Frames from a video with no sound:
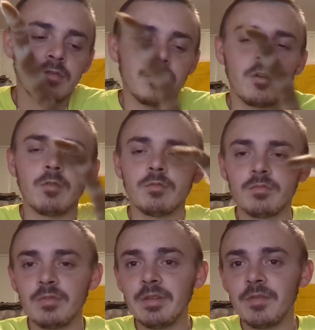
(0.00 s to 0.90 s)
you know,
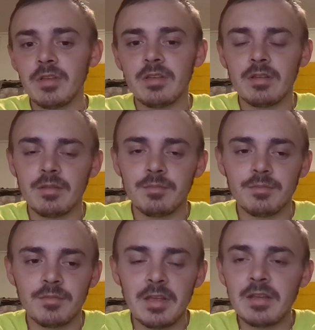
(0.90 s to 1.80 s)
living
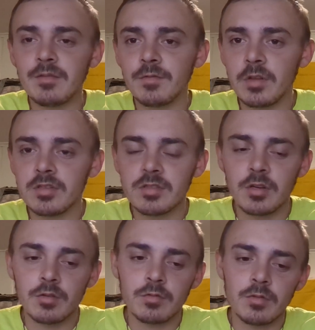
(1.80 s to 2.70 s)
in a flood
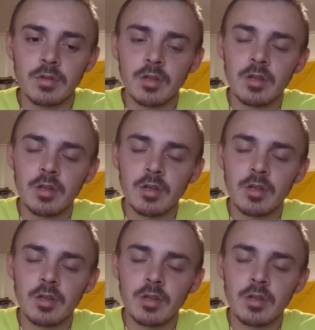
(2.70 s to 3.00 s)
zone.